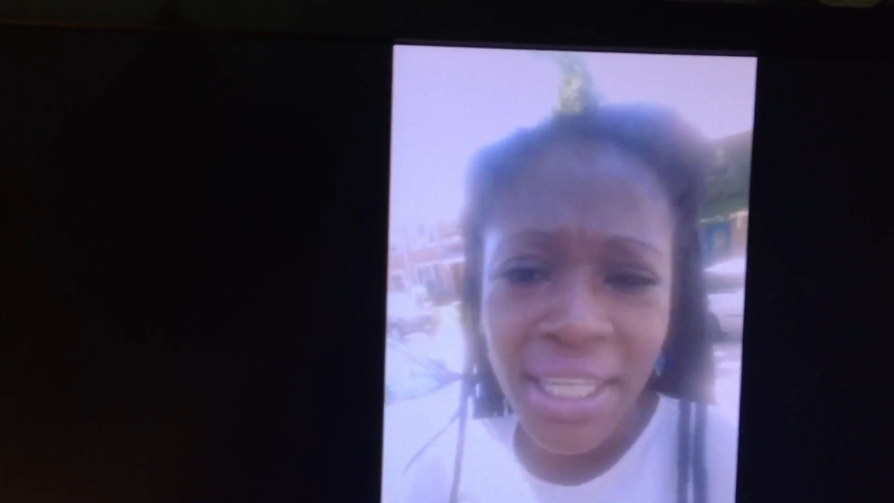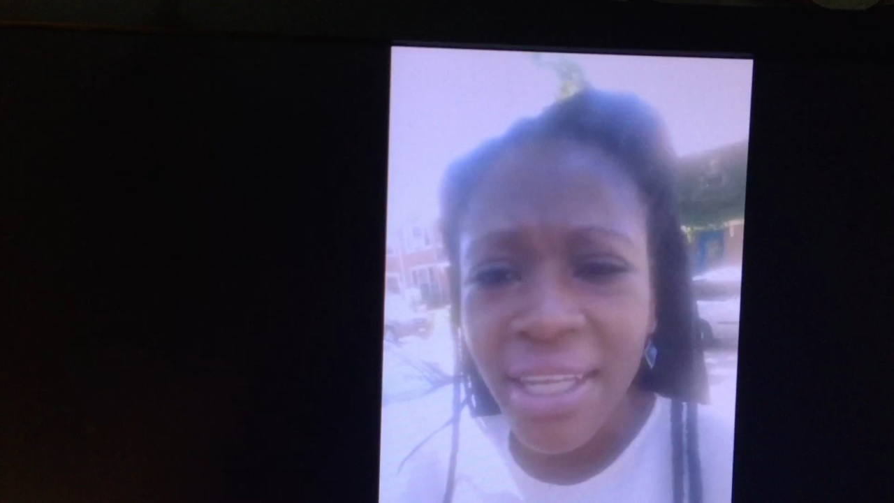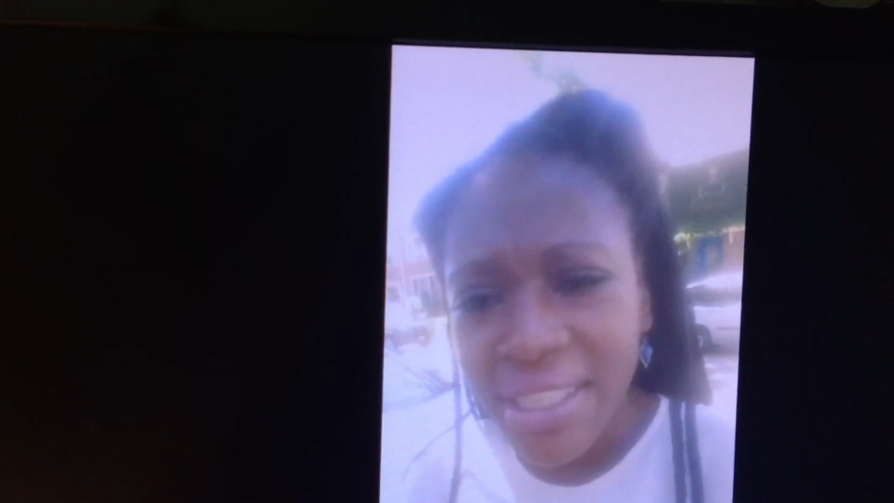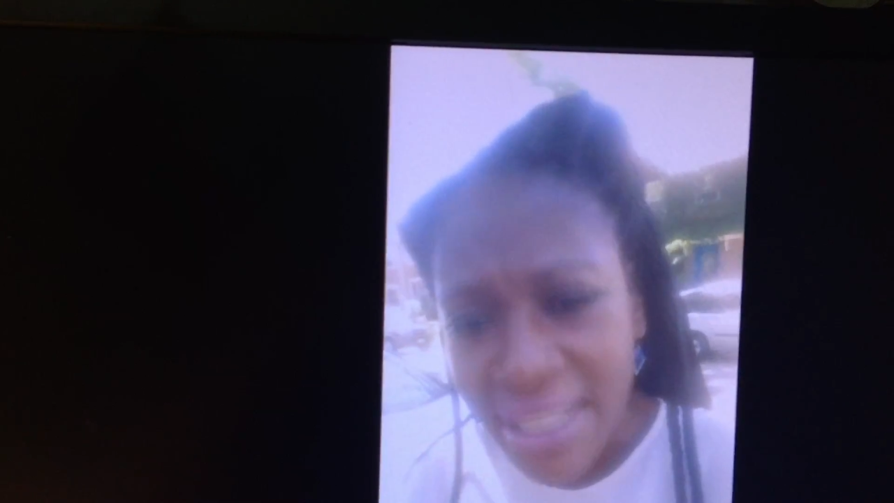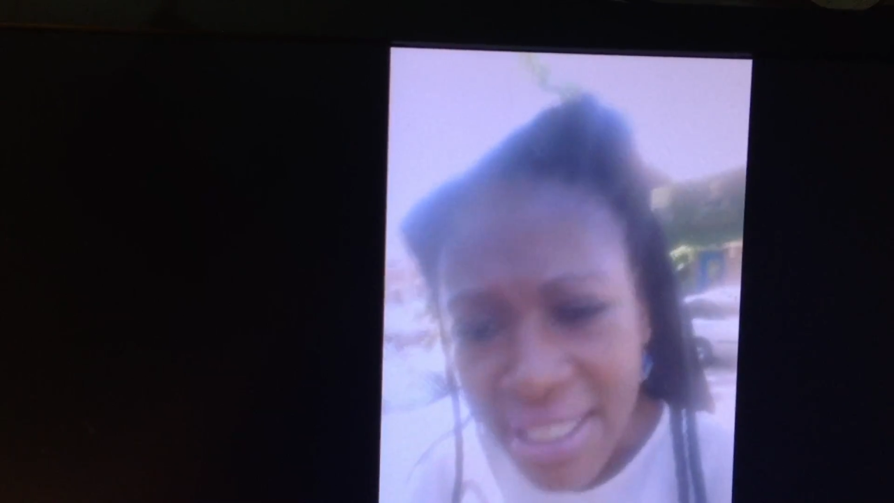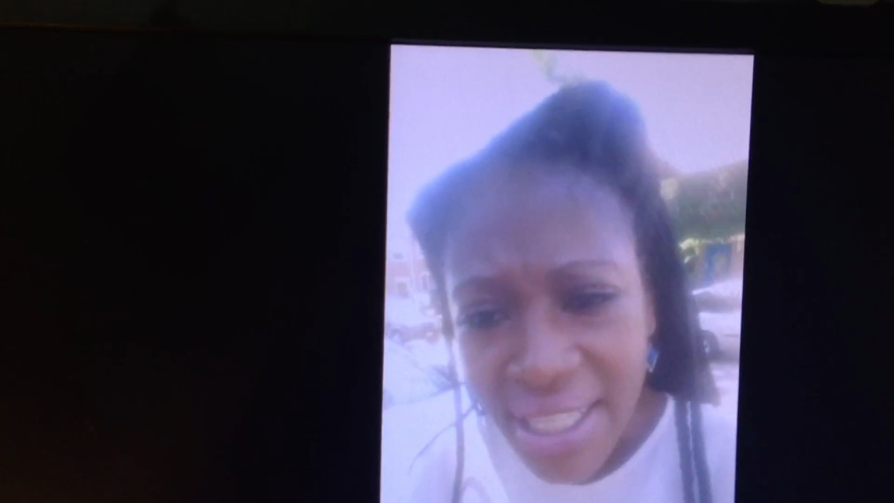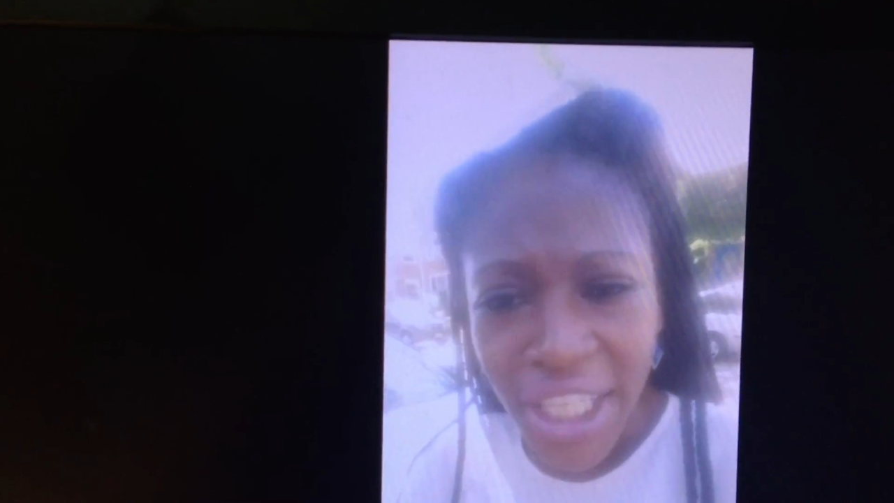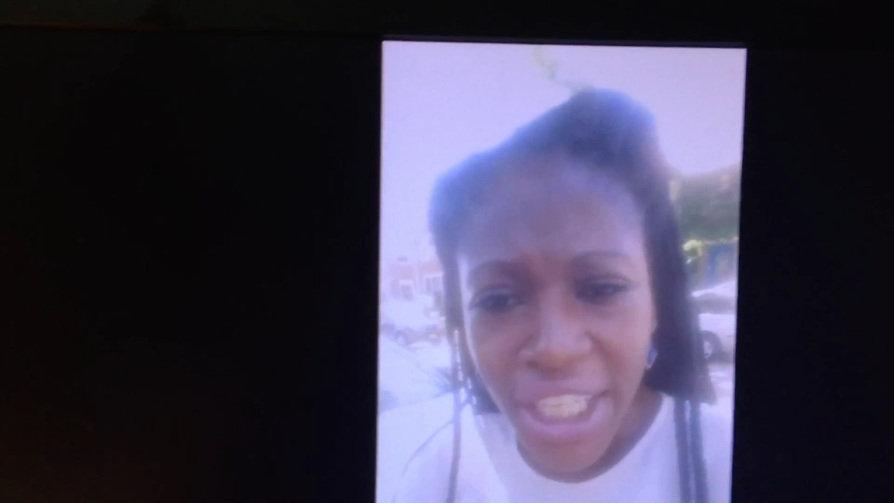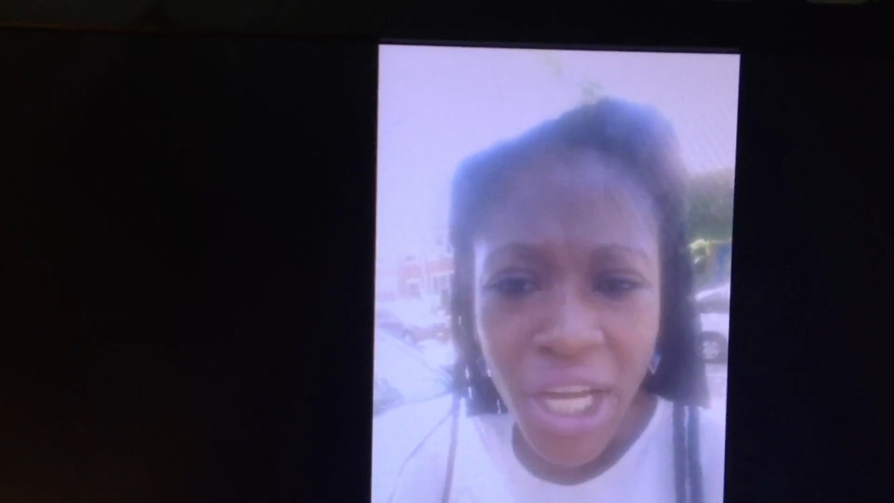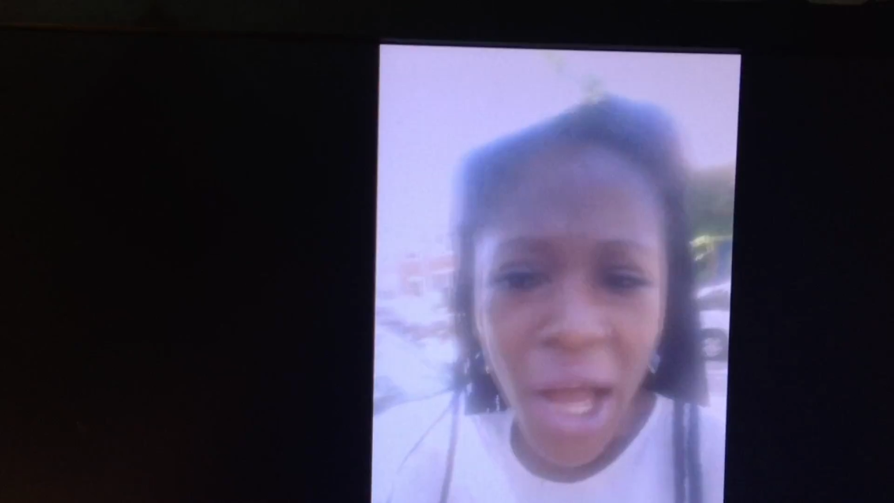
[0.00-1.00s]
in the
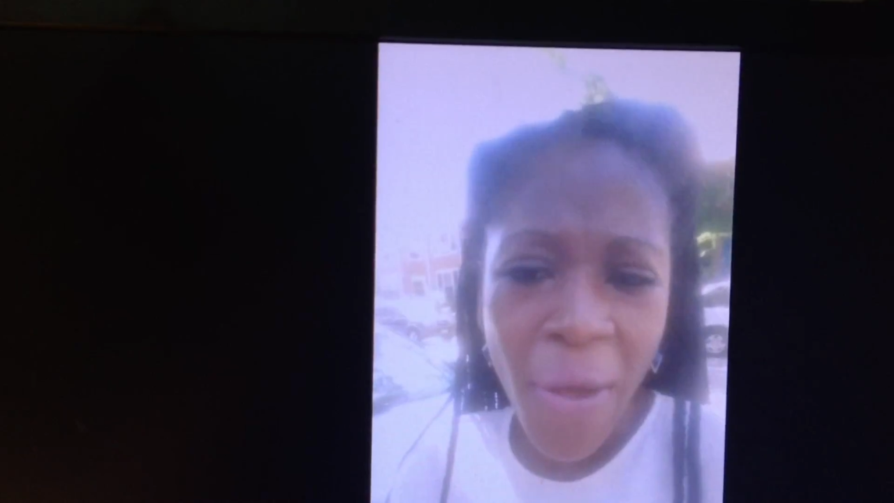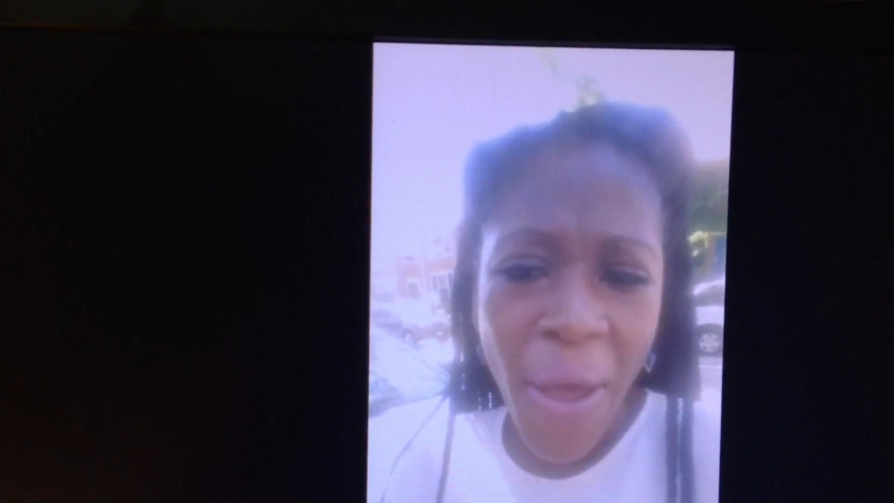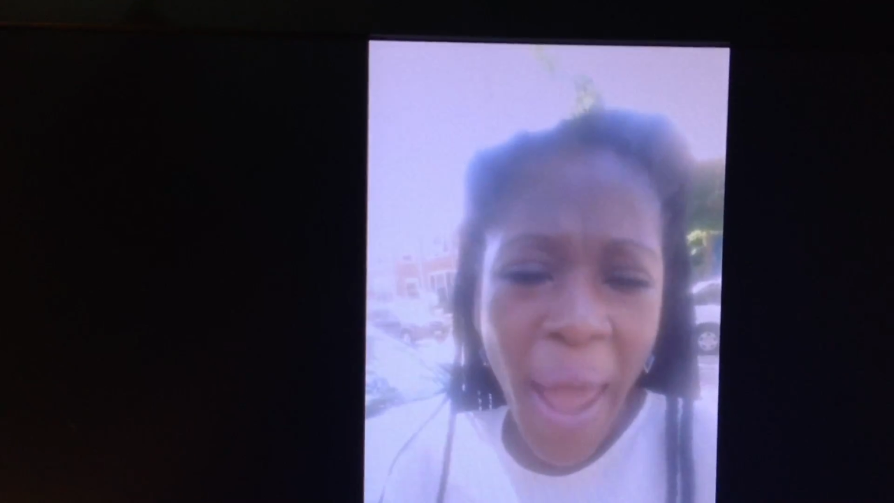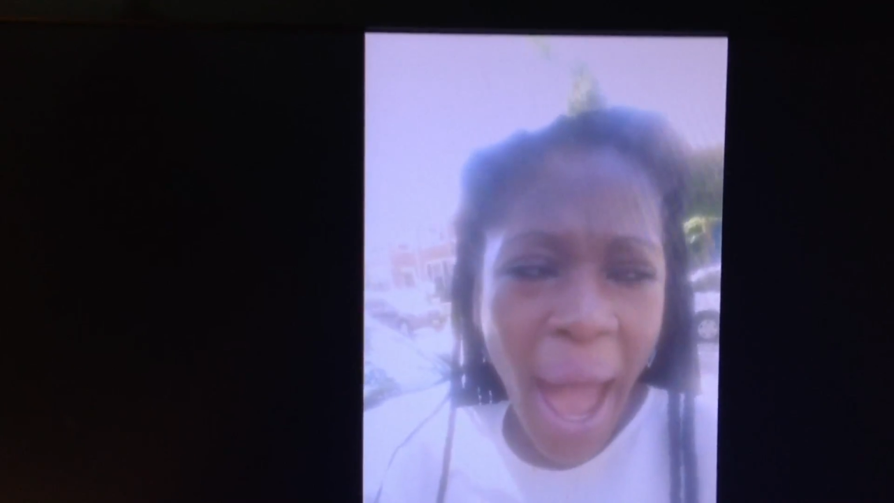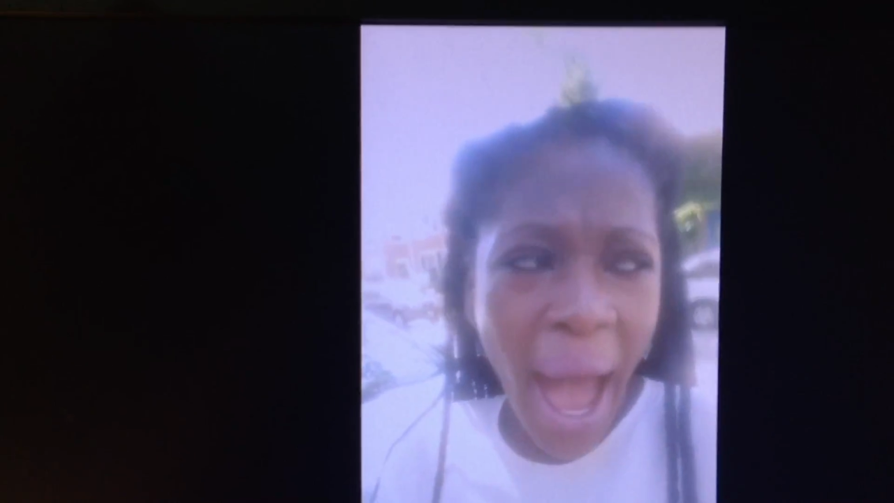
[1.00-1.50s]
legislature.